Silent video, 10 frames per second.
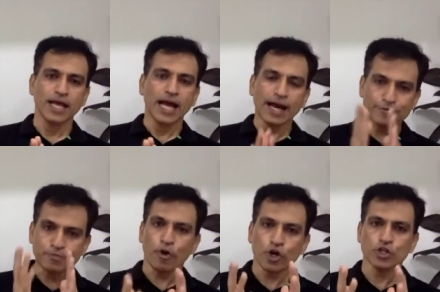I've
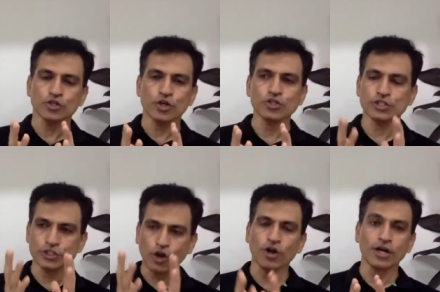spoken to those,
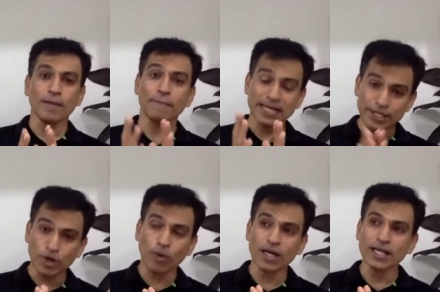but you know
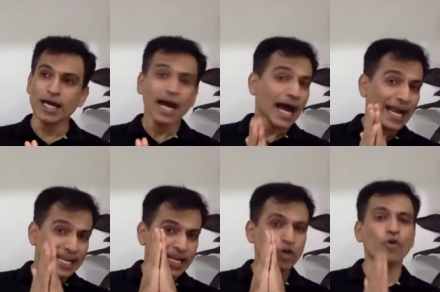what? I
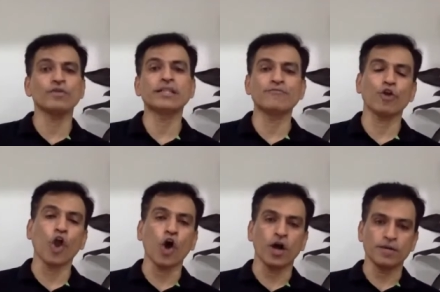didn't go with them for
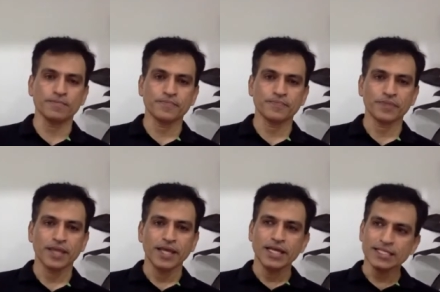long.
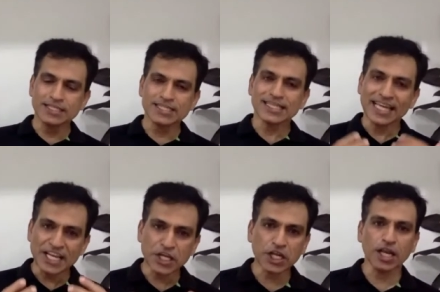It's just the
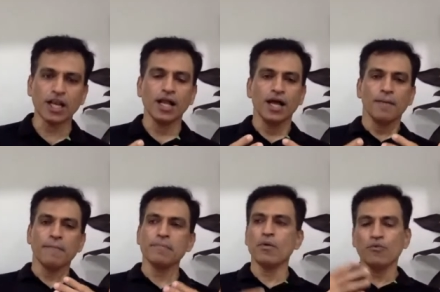initial,
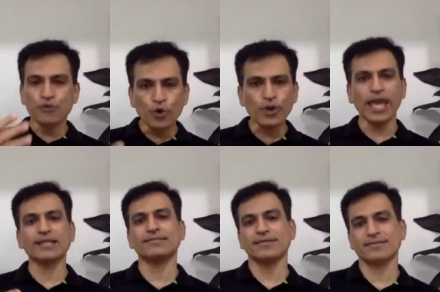maybe a few
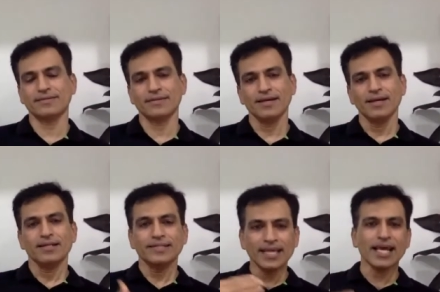cases.
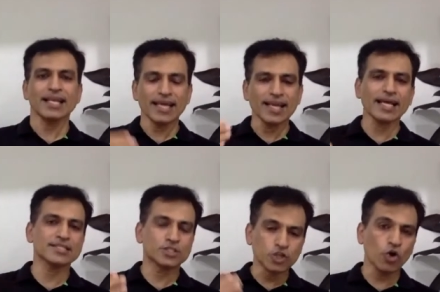Then I
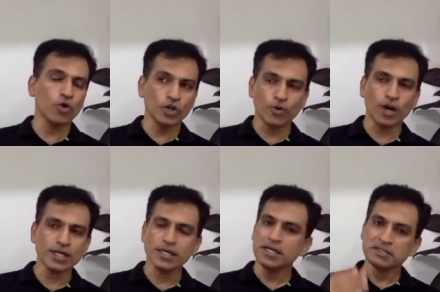realized, no, you know
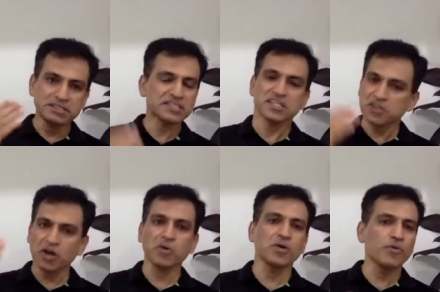what? This is not
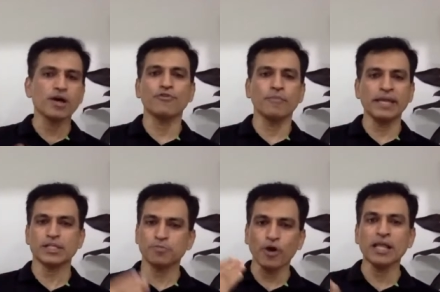going to work for me. It's
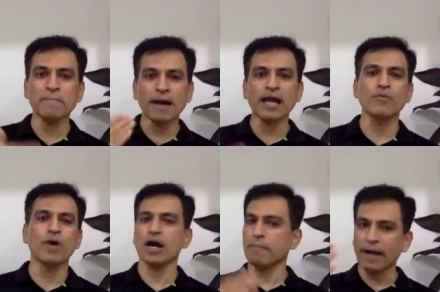spoiling my
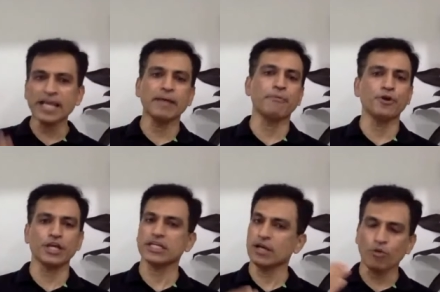work, my
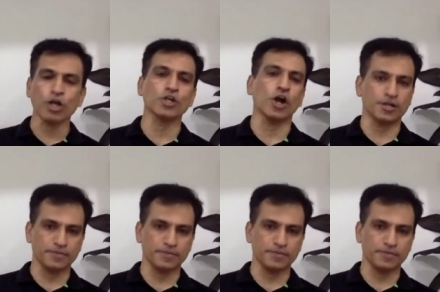reputation, whatnot.